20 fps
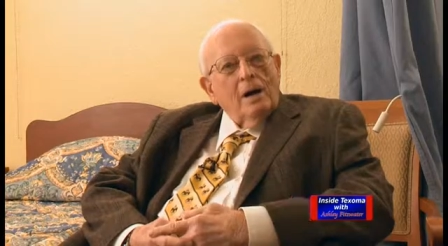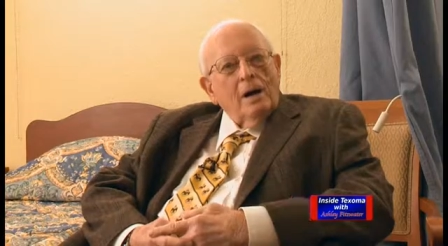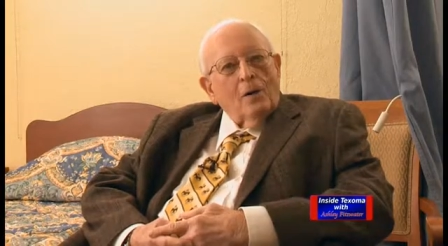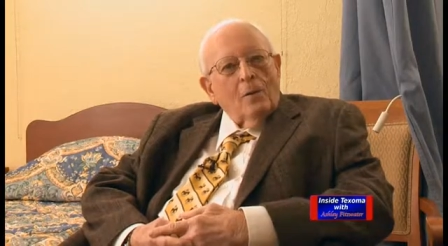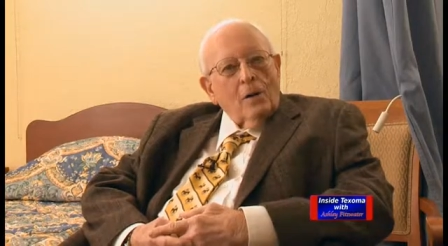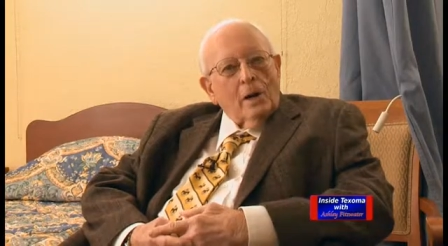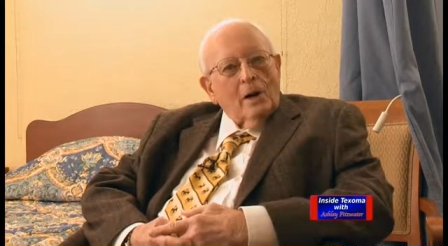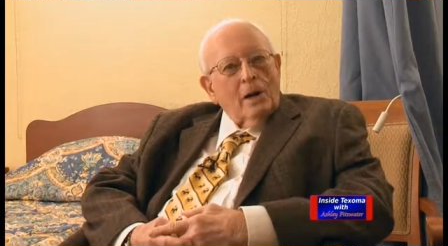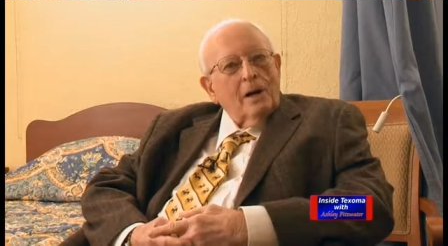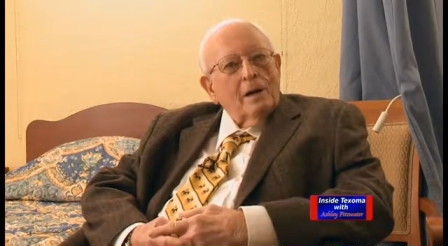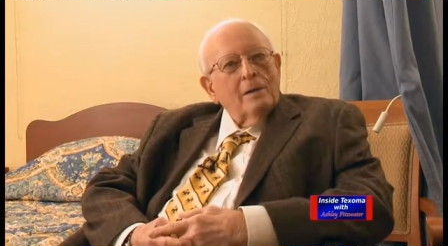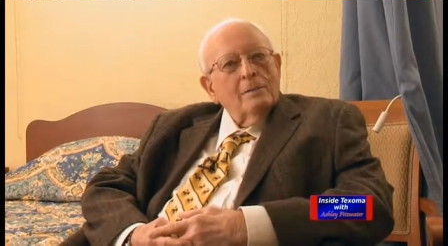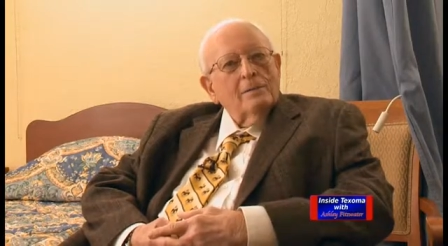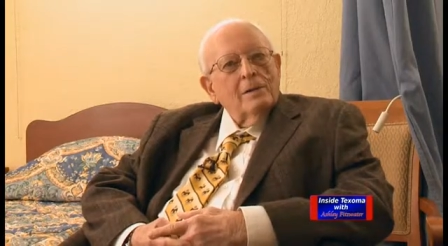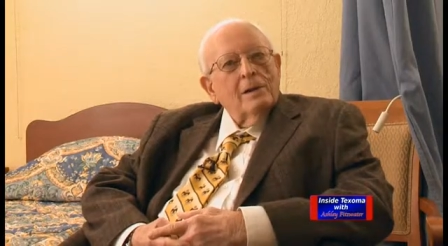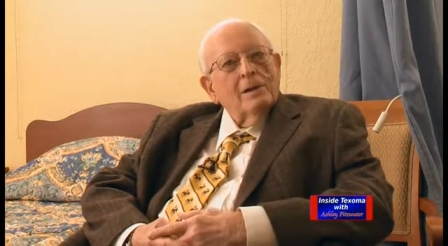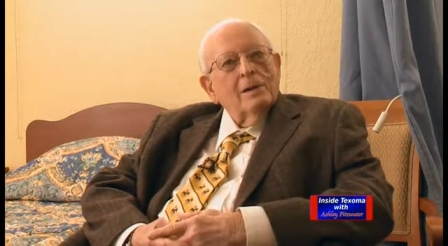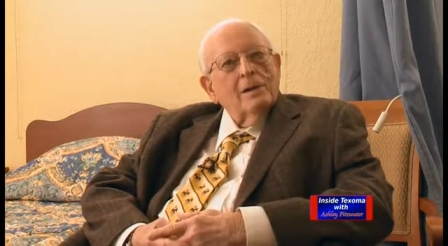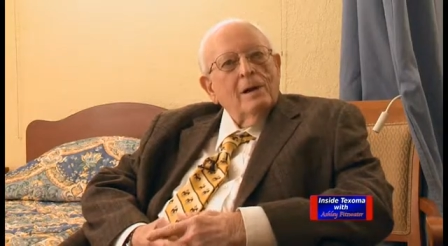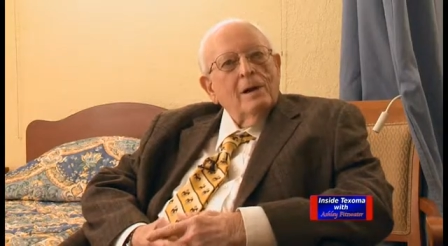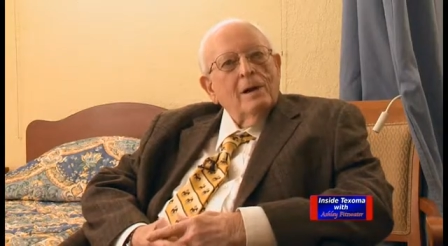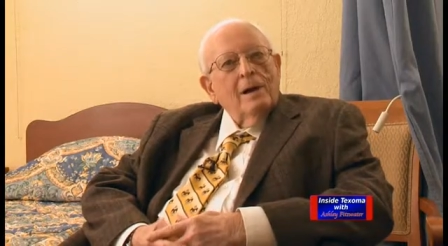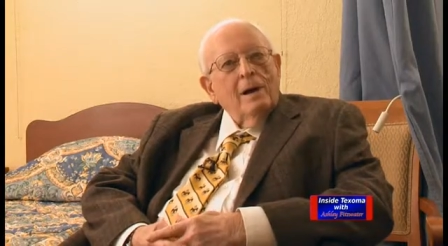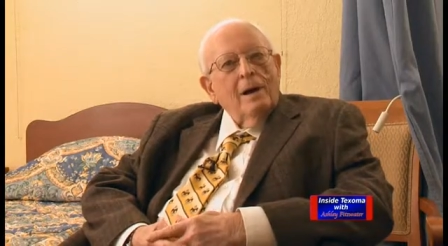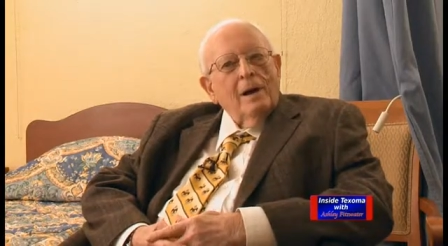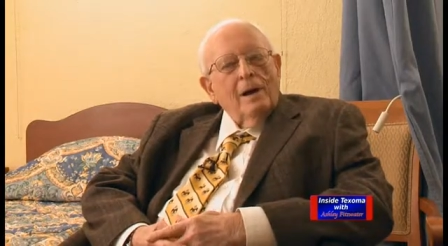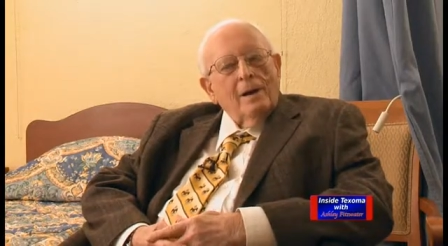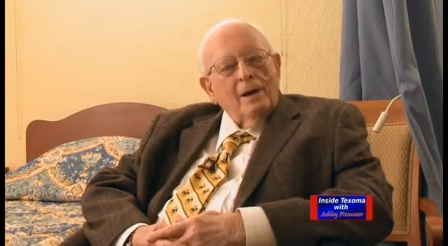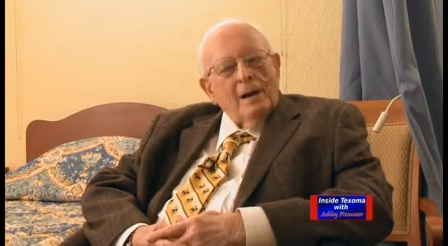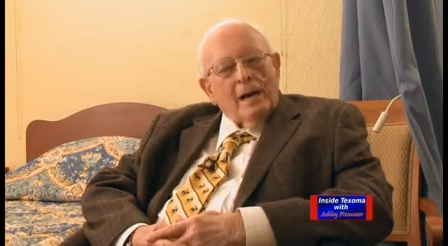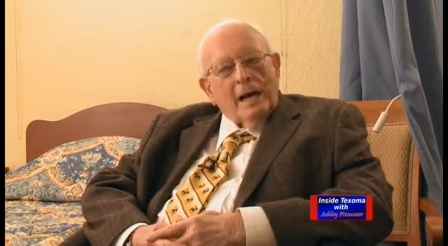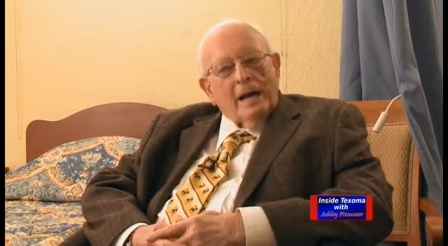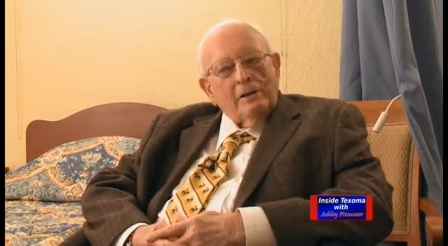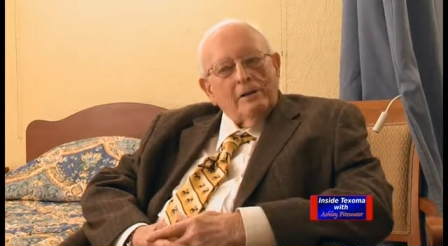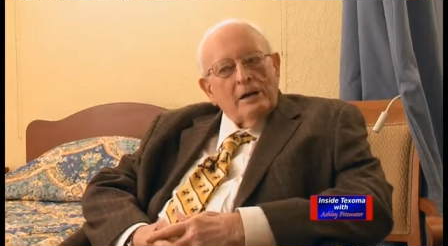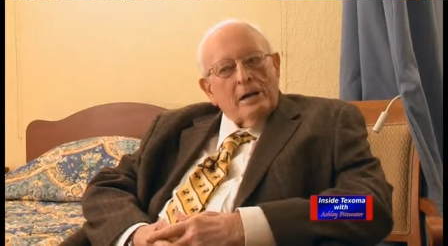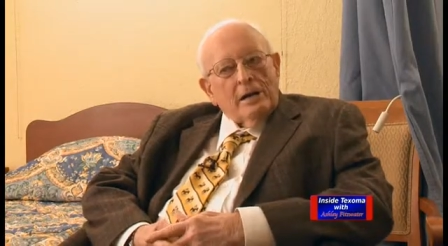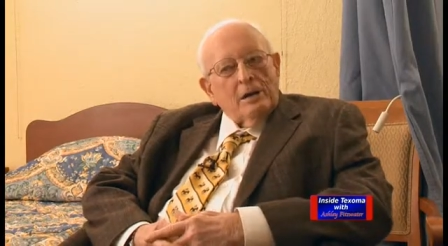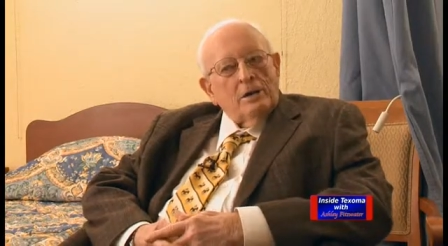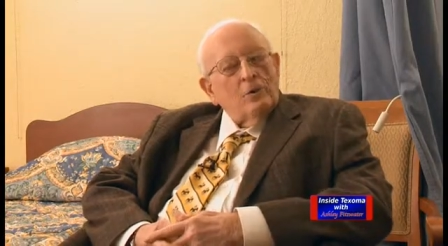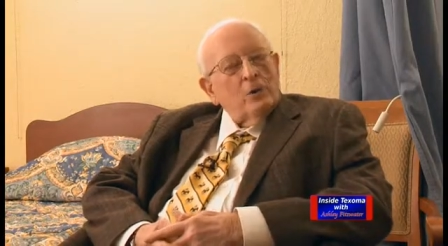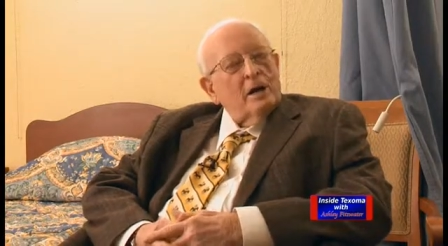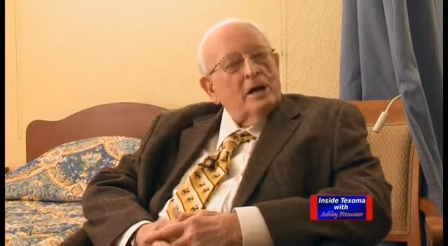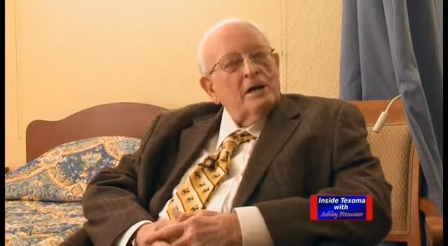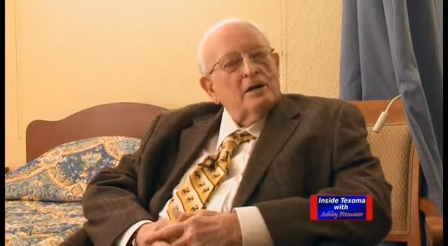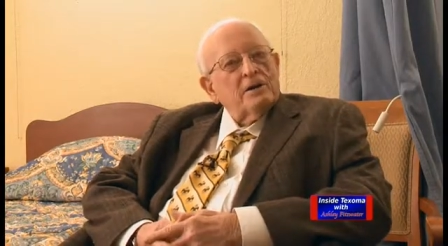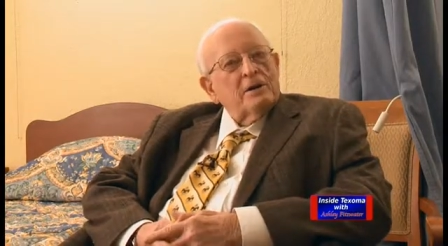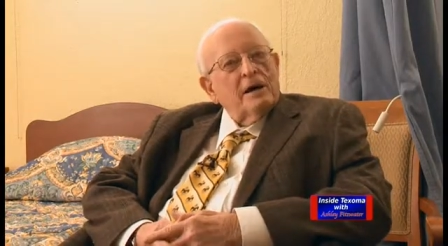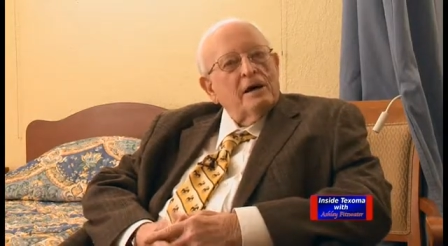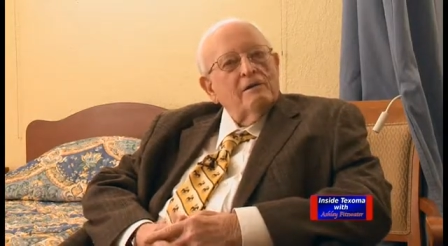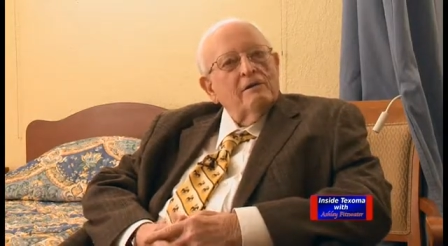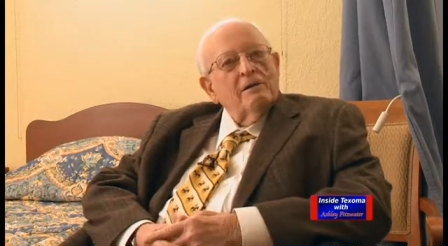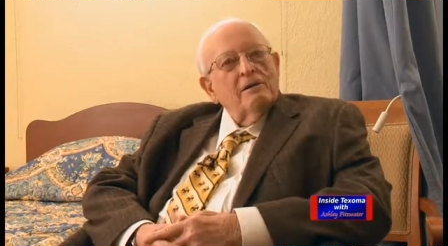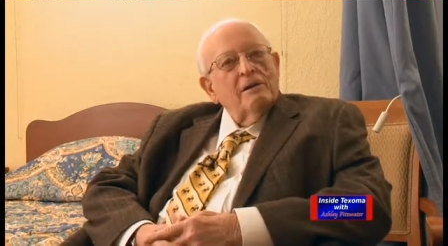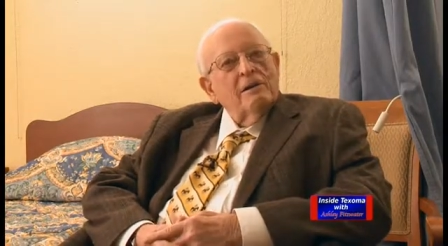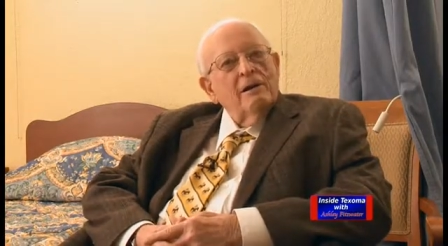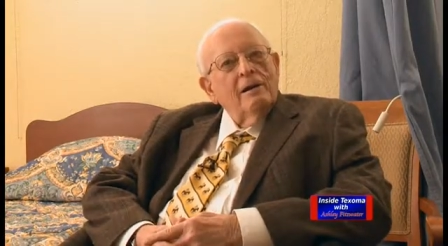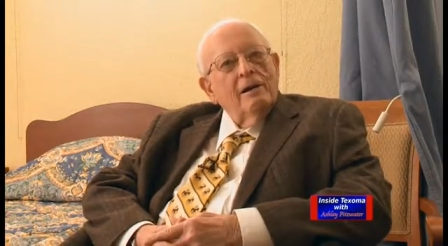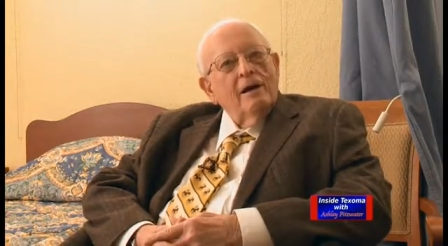Well, 1927,